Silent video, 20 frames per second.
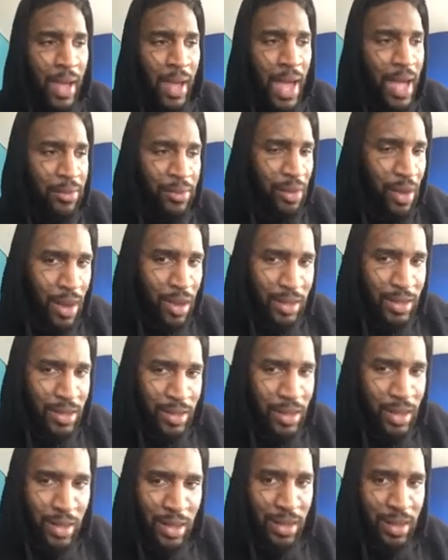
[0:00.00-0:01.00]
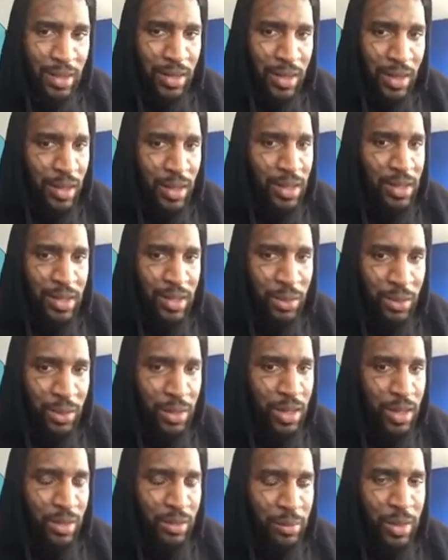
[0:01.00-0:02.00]
have y'all studied the
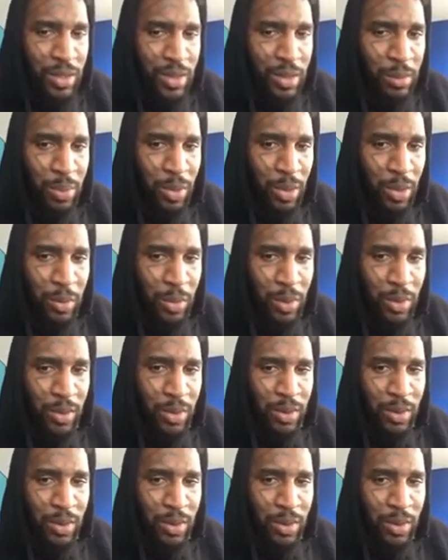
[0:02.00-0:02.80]
history of Mister Popo?